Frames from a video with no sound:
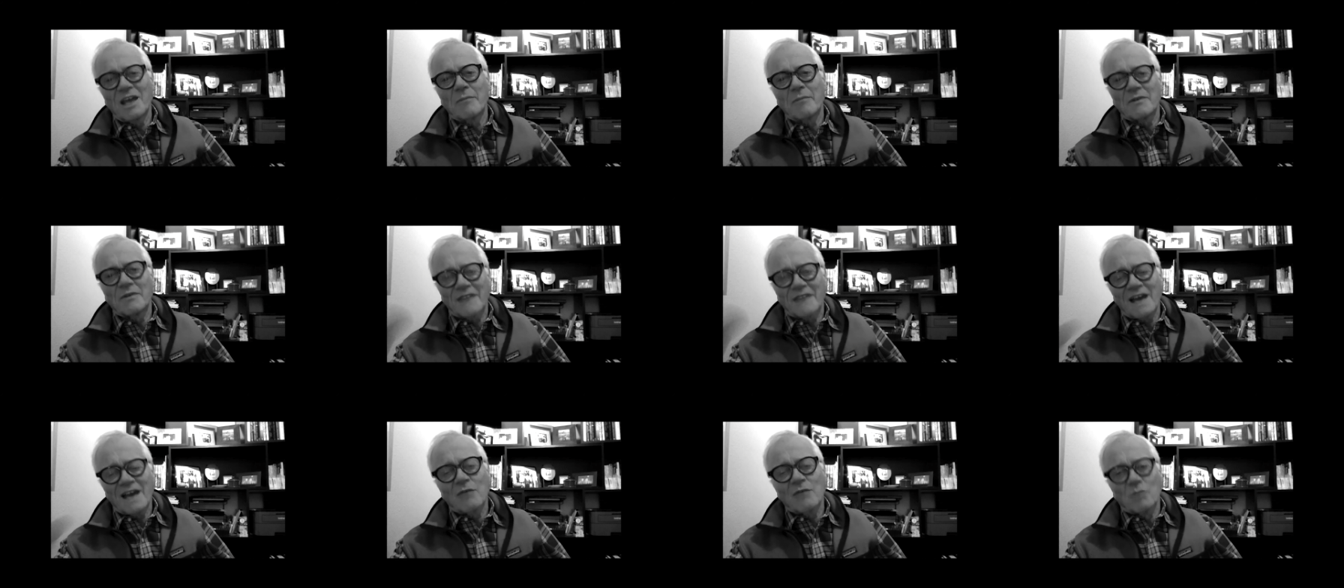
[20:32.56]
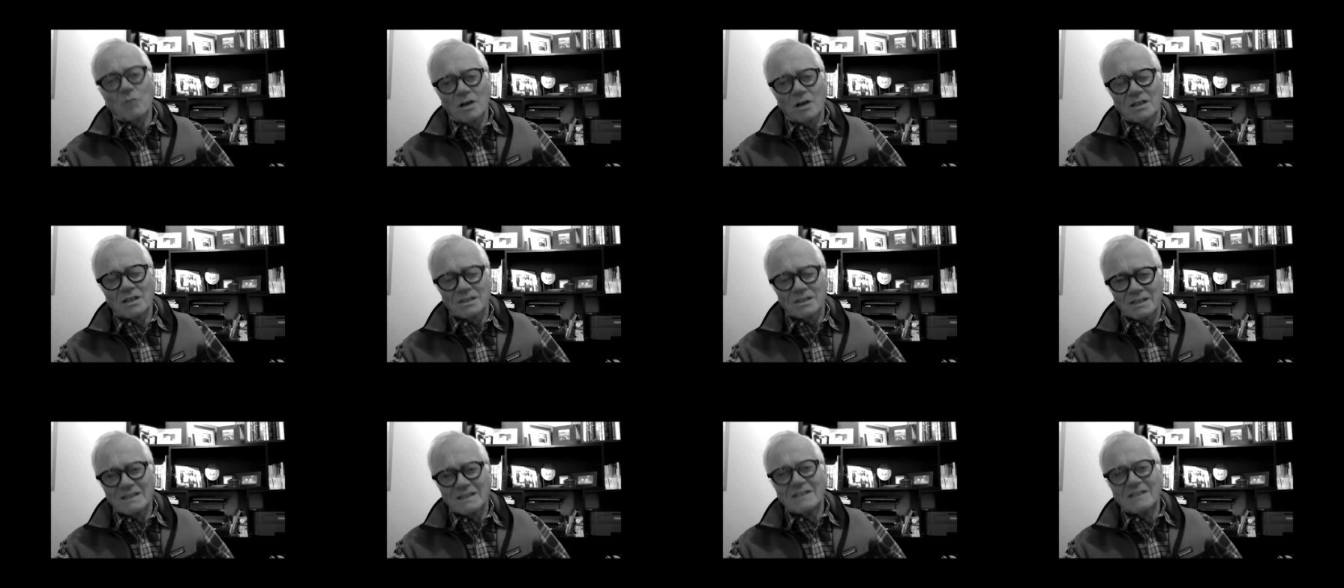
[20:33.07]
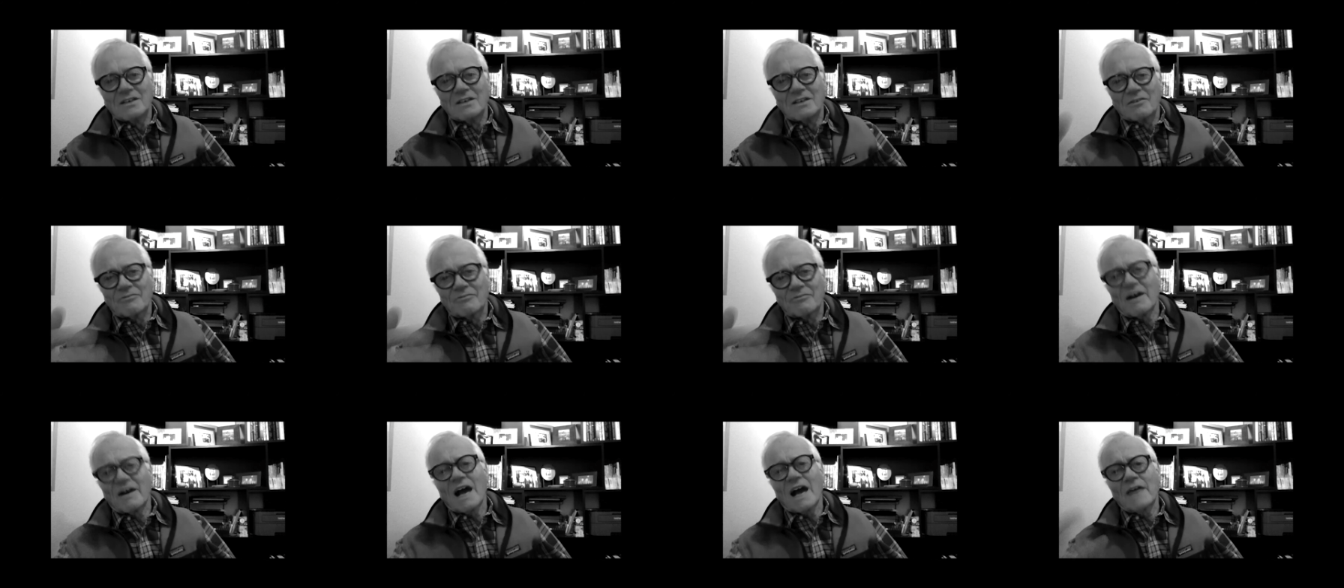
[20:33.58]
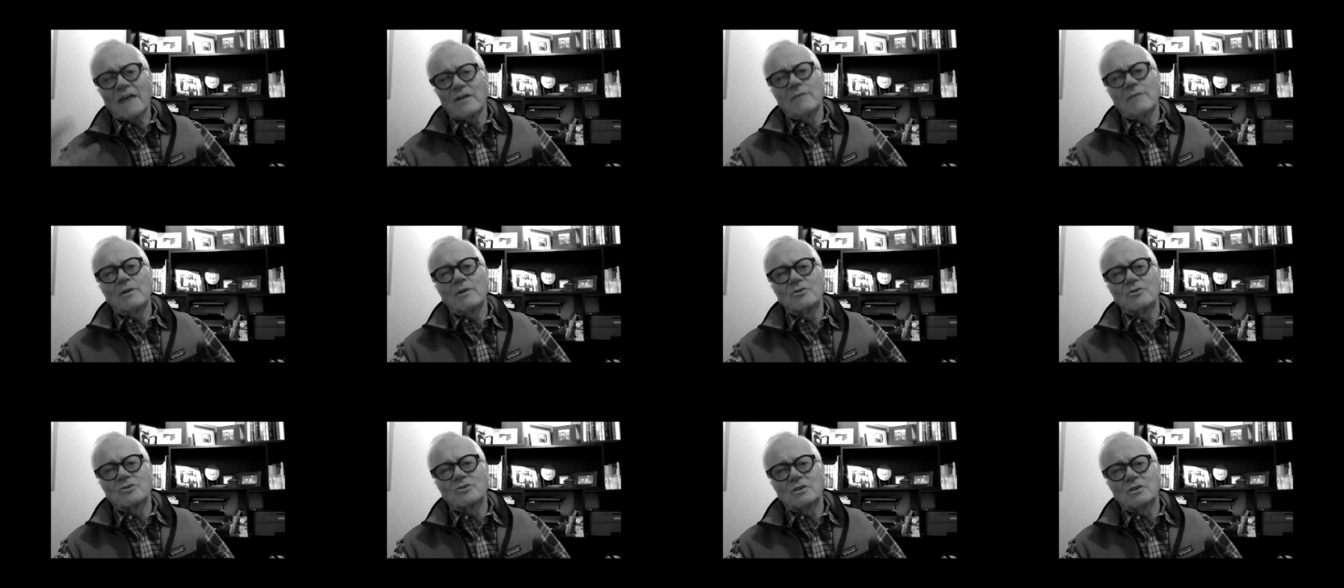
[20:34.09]
and that was five
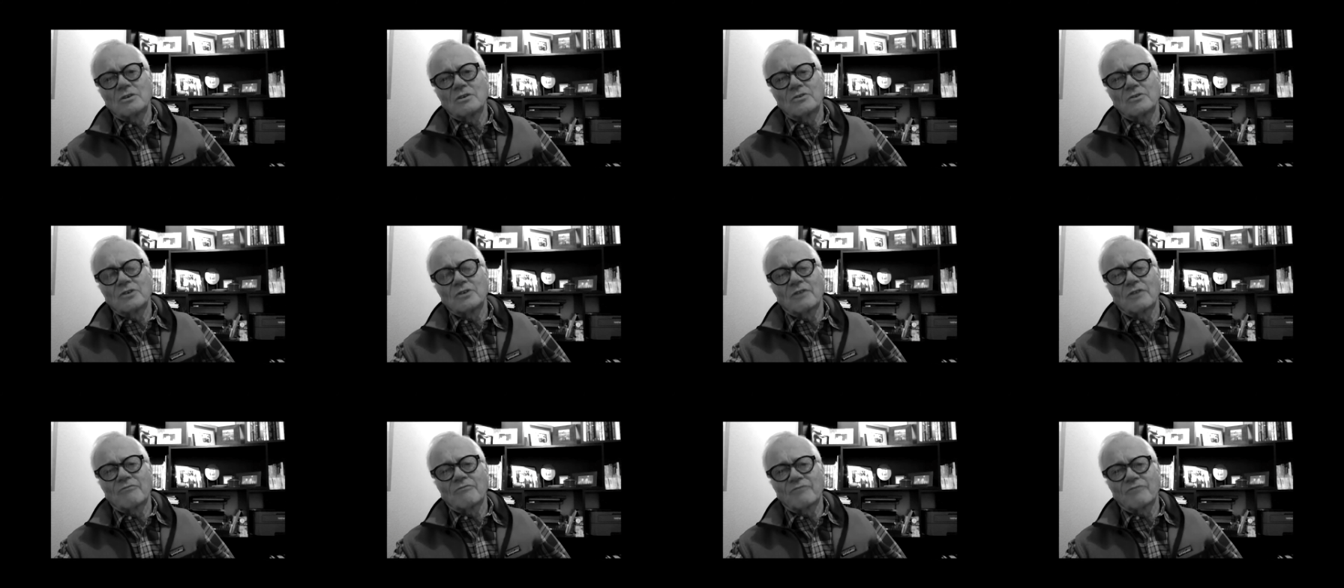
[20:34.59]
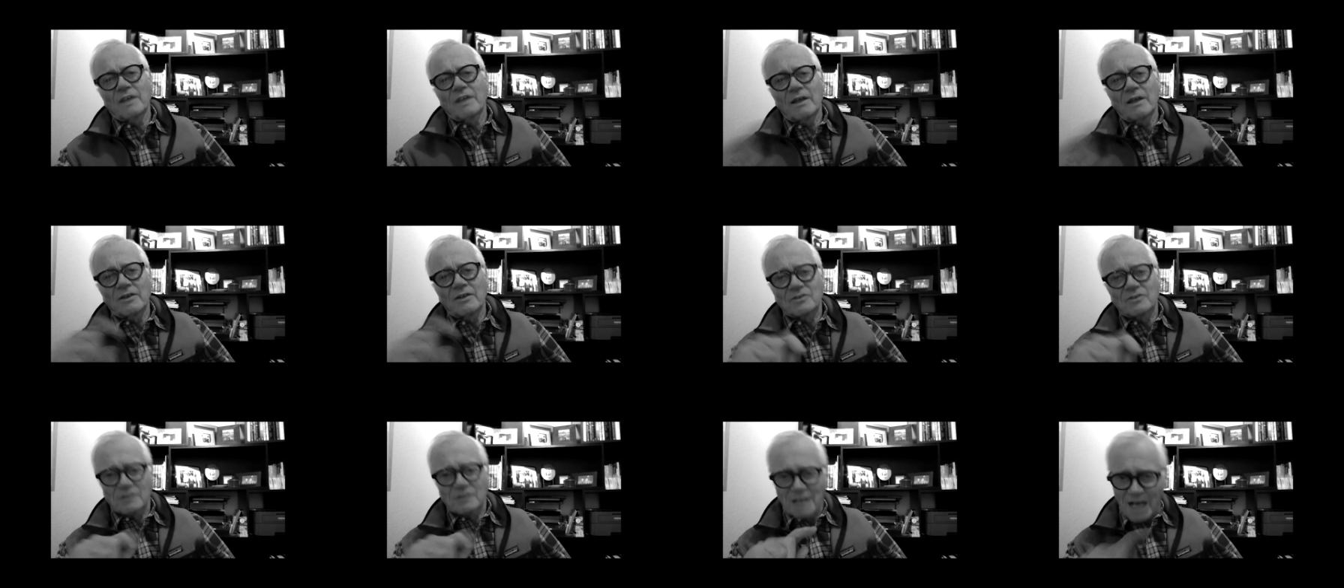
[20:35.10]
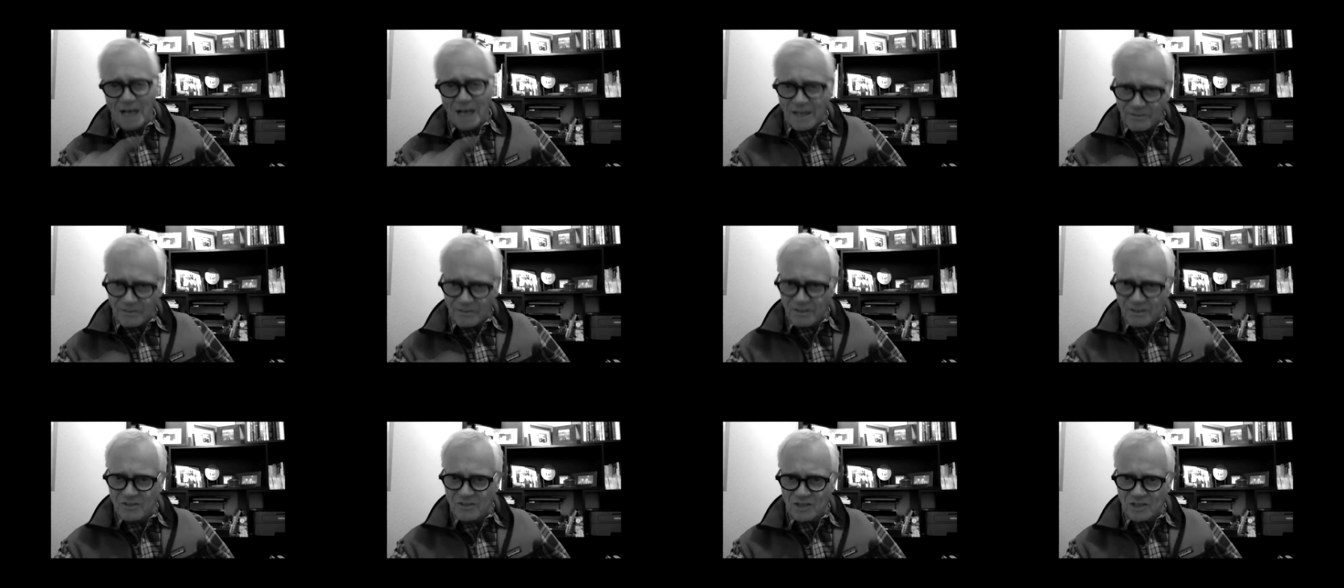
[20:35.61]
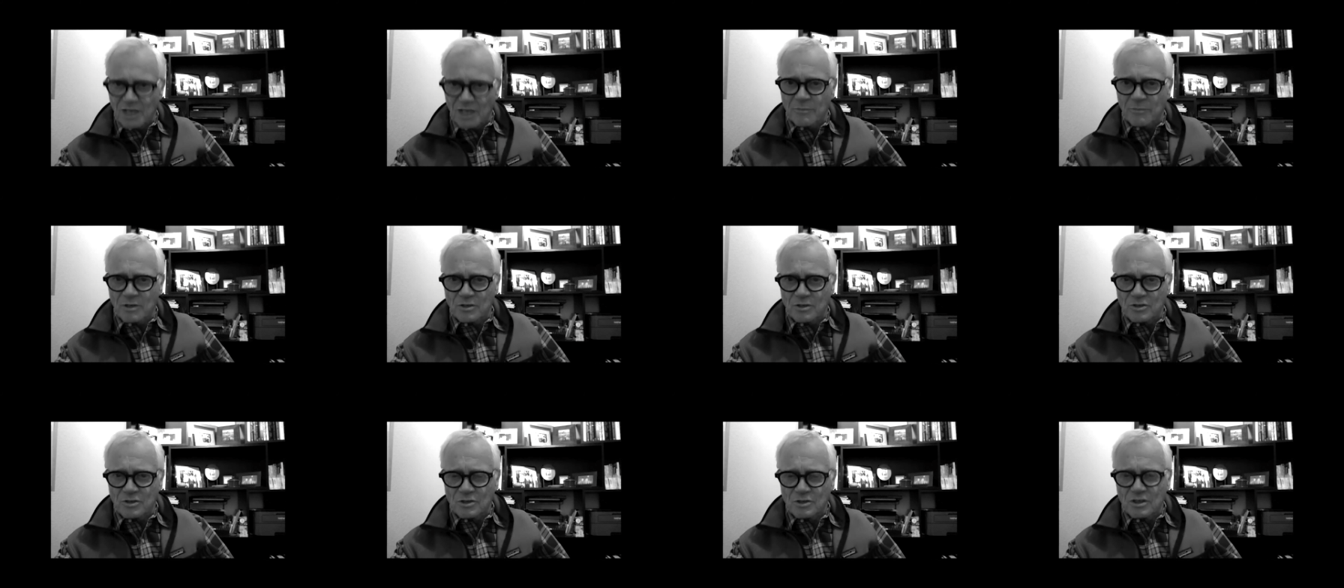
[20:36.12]
images of things like this
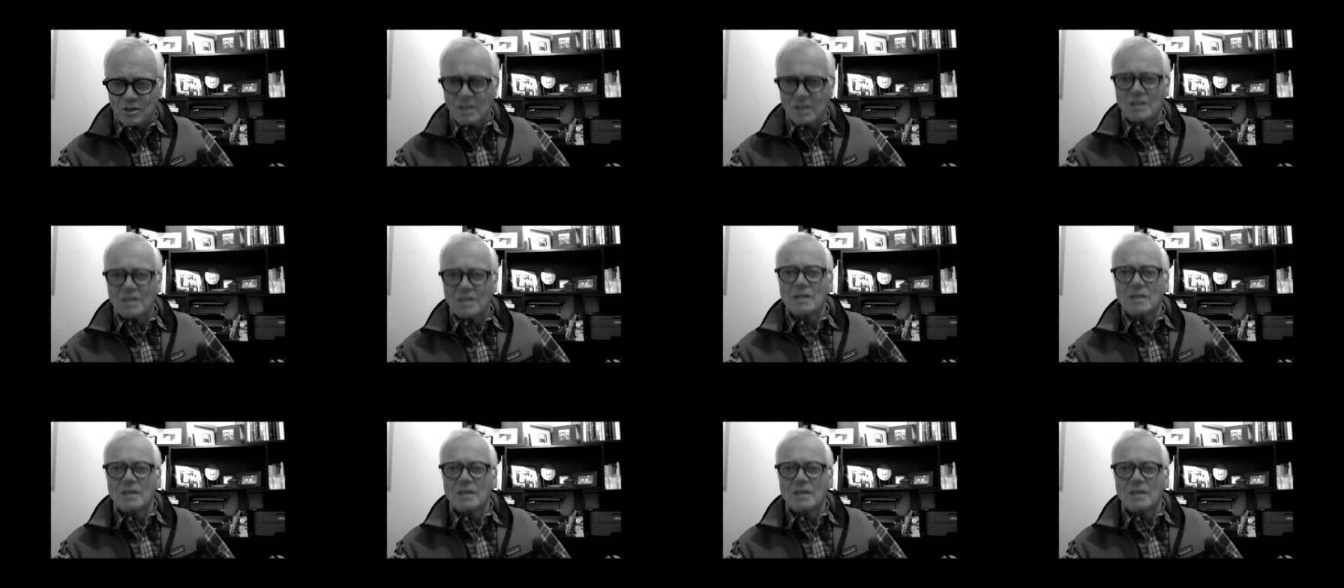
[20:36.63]
image